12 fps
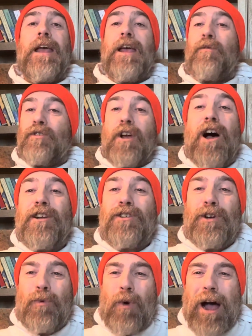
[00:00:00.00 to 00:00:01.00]
it was
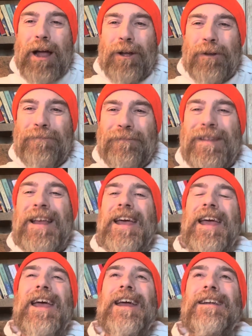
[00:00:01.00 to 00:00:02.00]
Oscar Wilde
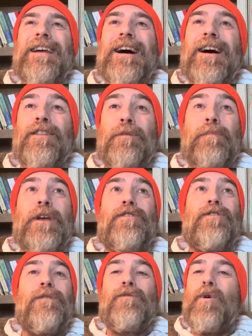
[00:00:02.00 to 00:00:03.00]
and The
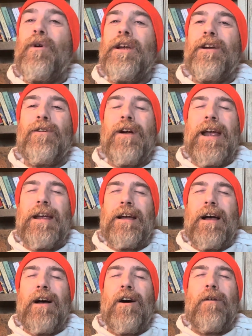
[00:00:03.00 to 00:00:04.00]
Picture of Dorian Gray.
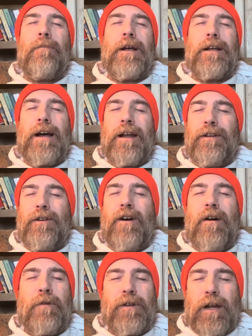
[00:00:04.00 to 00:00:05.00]
Oh my God, you know
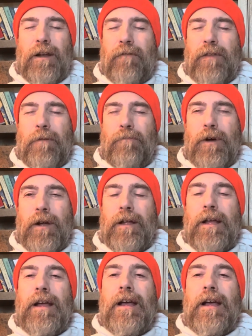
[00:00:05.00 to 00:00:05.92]
how much I love that book.